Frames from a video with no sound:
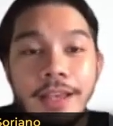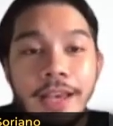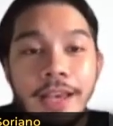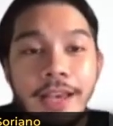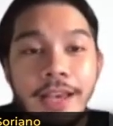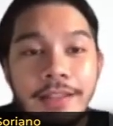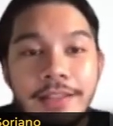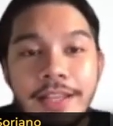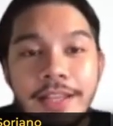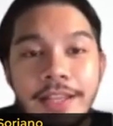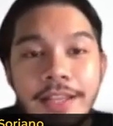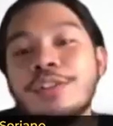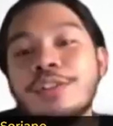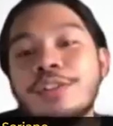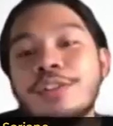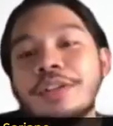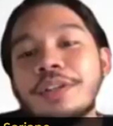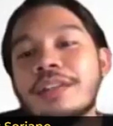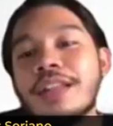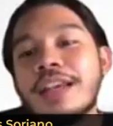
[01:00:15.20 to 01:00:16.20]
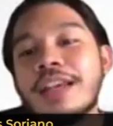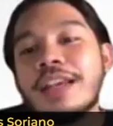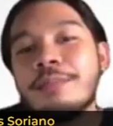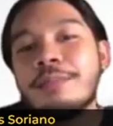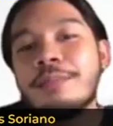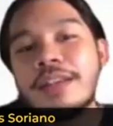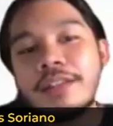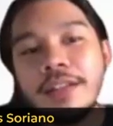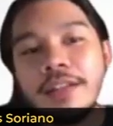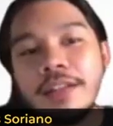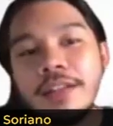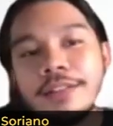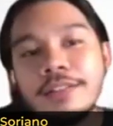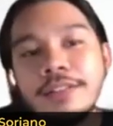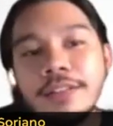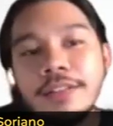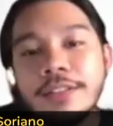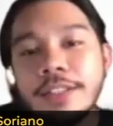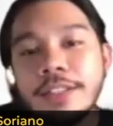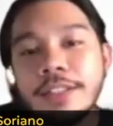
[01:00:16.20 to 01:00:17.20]
And then you can like make the
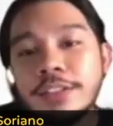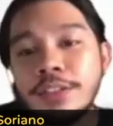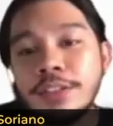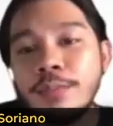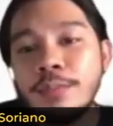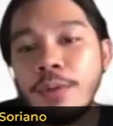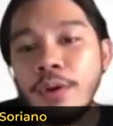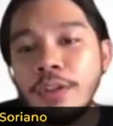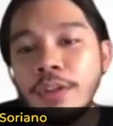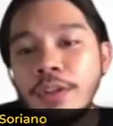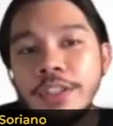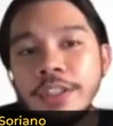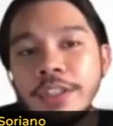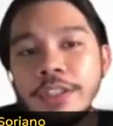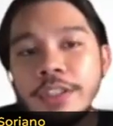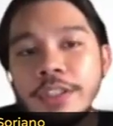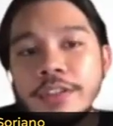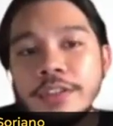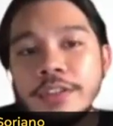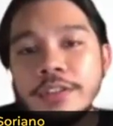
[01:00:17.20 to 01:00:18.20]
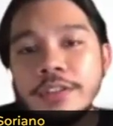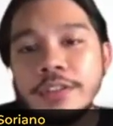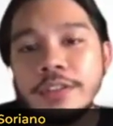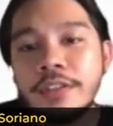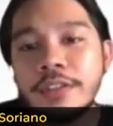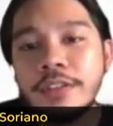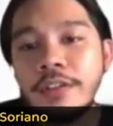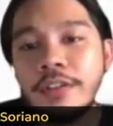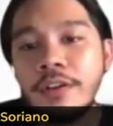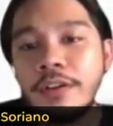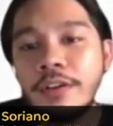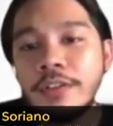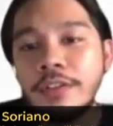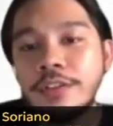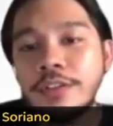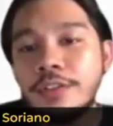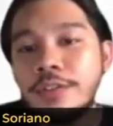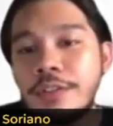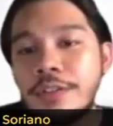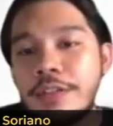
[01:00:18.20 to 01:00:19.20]
text smaller. uh,
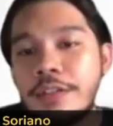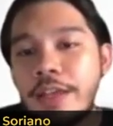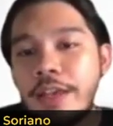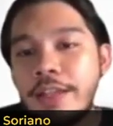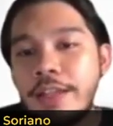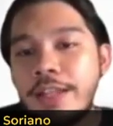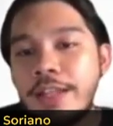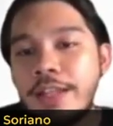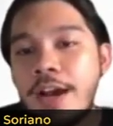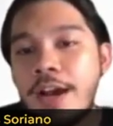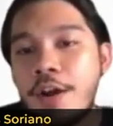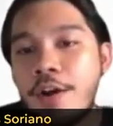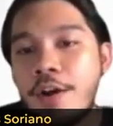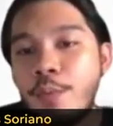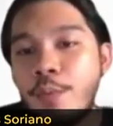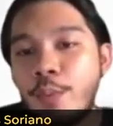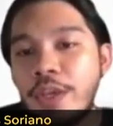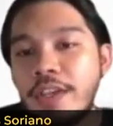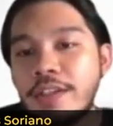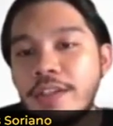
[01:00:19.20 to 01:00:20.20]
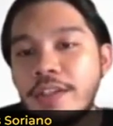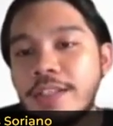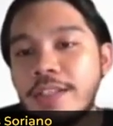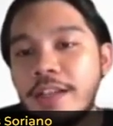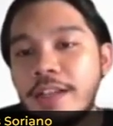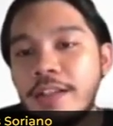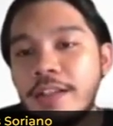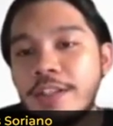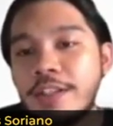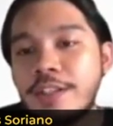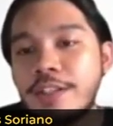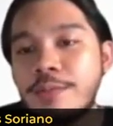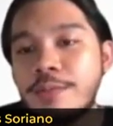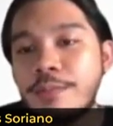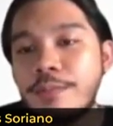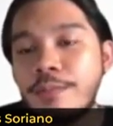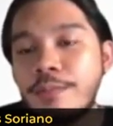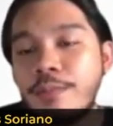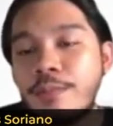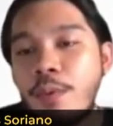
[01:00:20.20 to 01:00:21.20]
and now weekend sale is
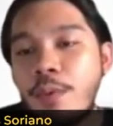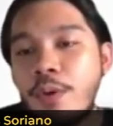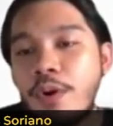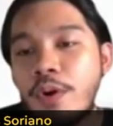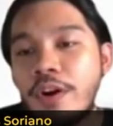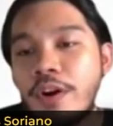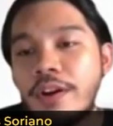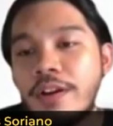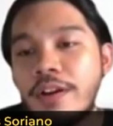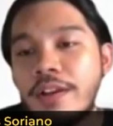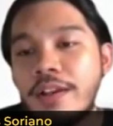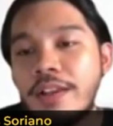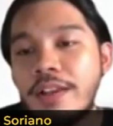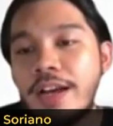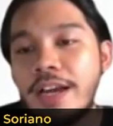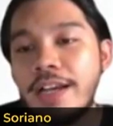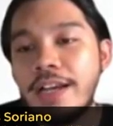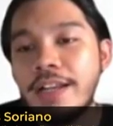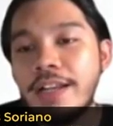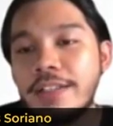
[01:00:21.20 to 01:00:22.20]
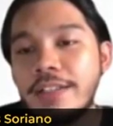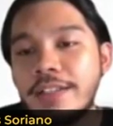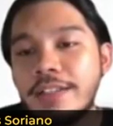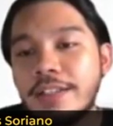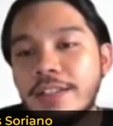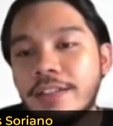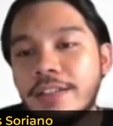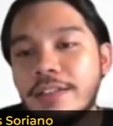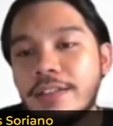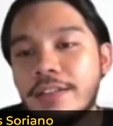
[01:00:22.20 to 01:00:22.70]
more highlighted,